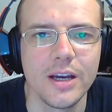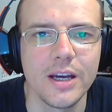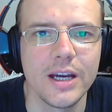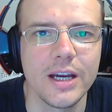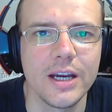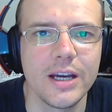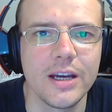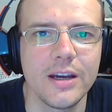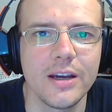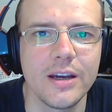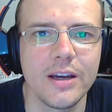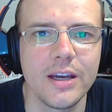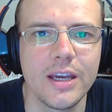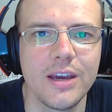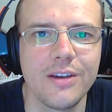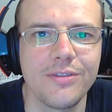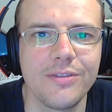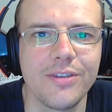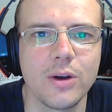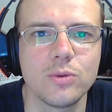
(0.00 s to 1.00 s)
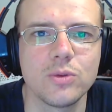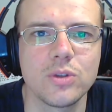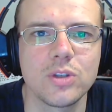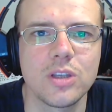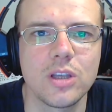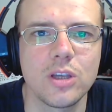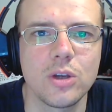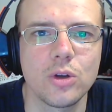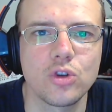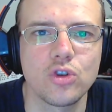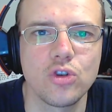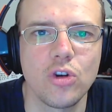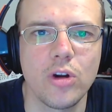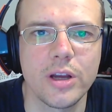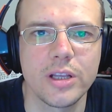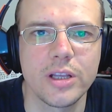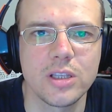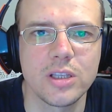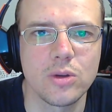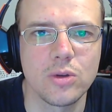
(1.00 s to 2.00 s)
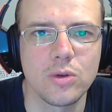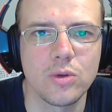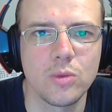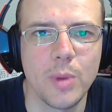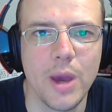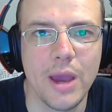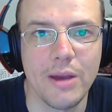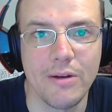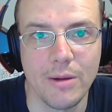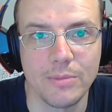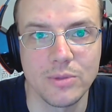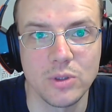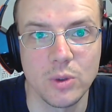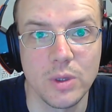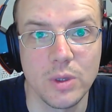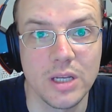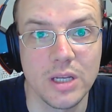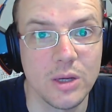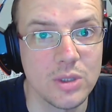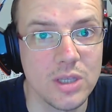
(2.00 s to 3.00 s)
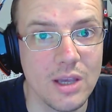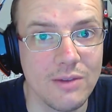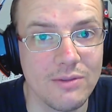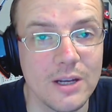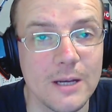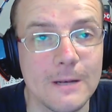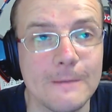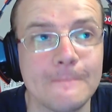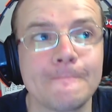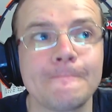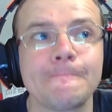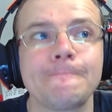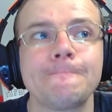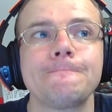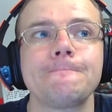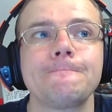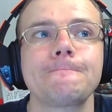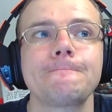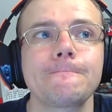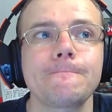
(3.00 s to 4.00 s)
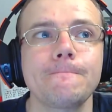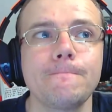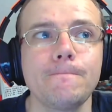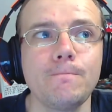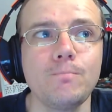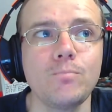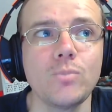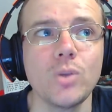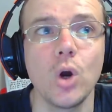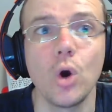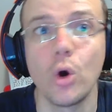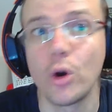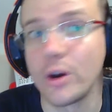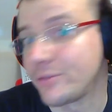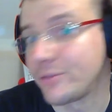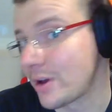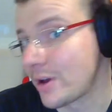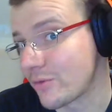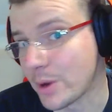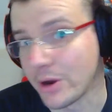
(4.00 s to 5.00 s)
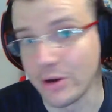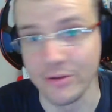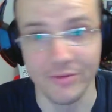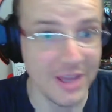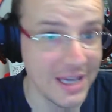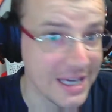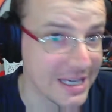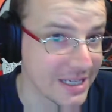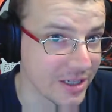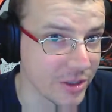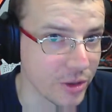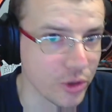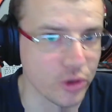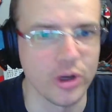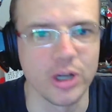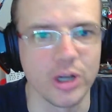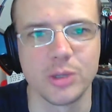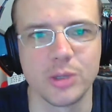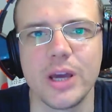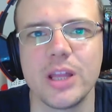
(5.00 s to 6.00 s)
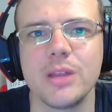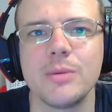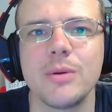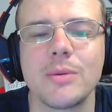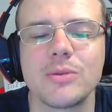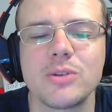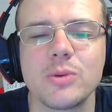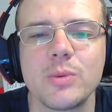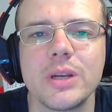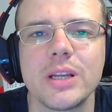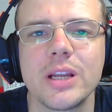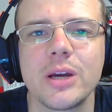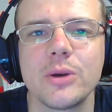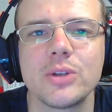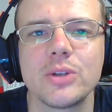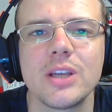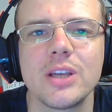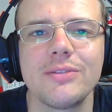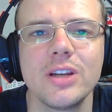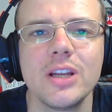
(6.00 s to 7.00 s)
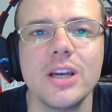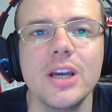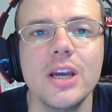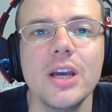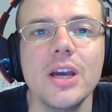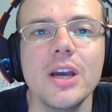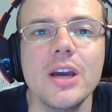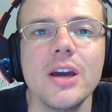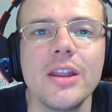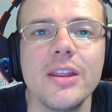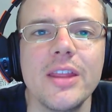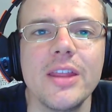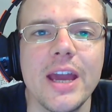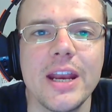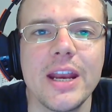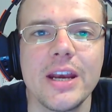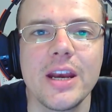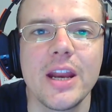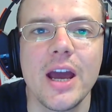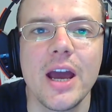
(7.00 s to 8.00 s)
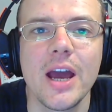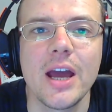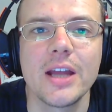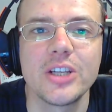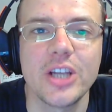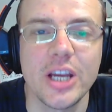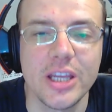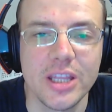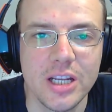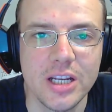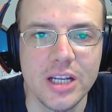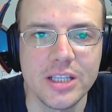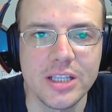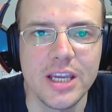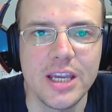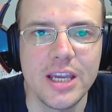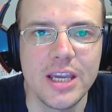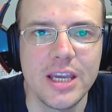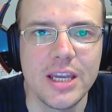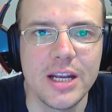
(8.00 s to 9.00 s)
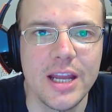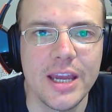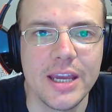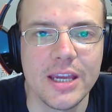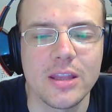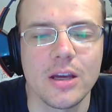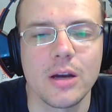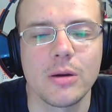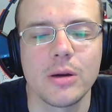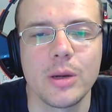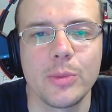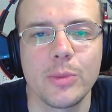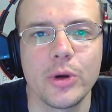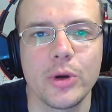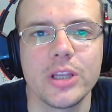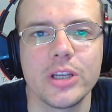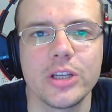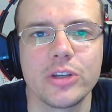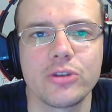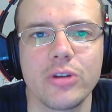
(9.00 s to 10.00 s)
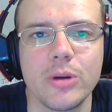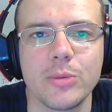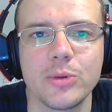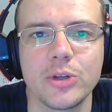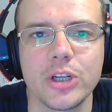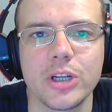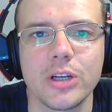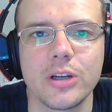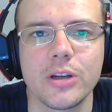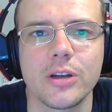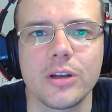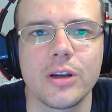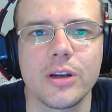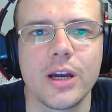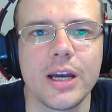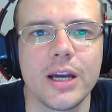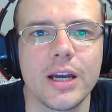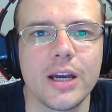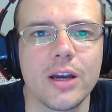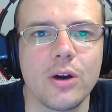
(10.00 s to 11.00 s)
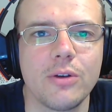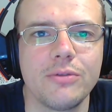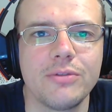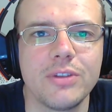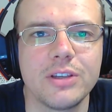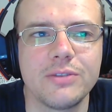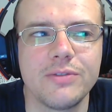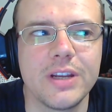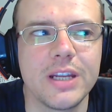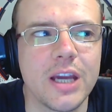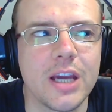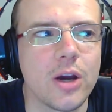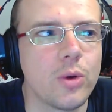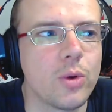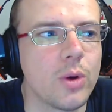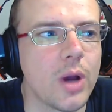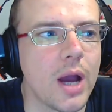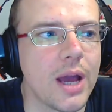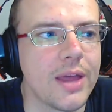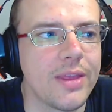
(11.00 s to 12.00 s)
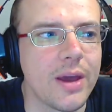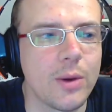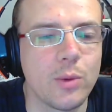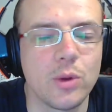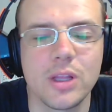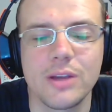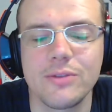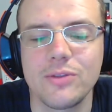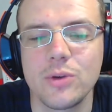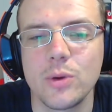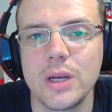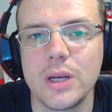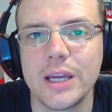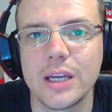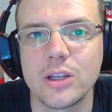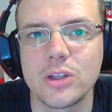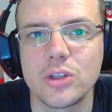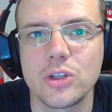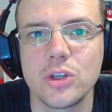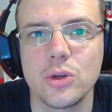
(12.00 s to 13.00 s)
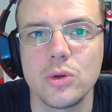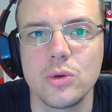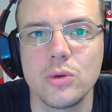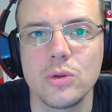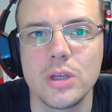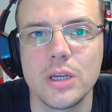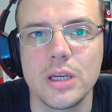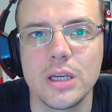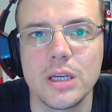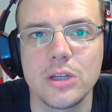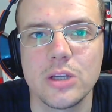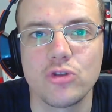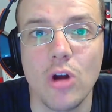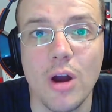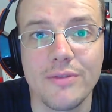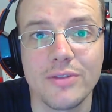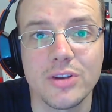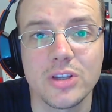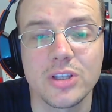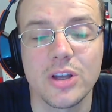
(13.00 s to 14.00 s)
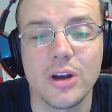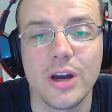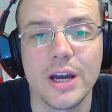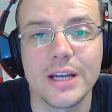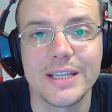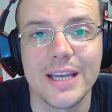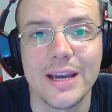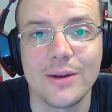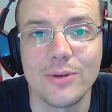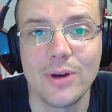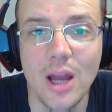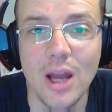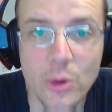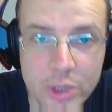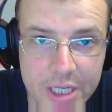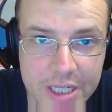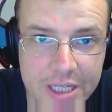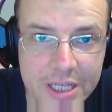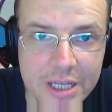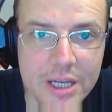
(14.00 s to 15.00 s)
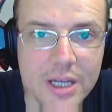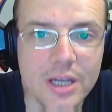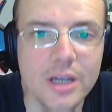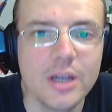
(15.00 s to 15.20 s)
earphones that you're trying to pair up to Windows 7, or if you have a pair of these and you're trying to pair them up to Windows 7, then check the link that I'm going to put in the description of this video, and that will give you a link to the drivers that I downloaded